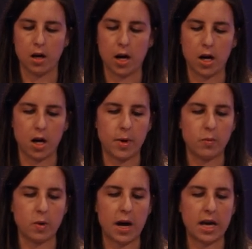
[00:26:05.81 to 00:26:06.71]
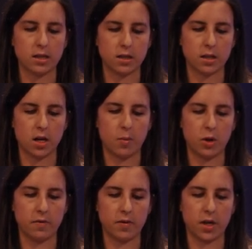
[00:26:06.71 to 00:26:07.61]
And we pass this a
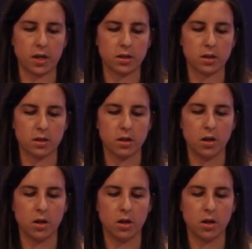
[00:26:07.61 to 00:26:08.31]
couple of things.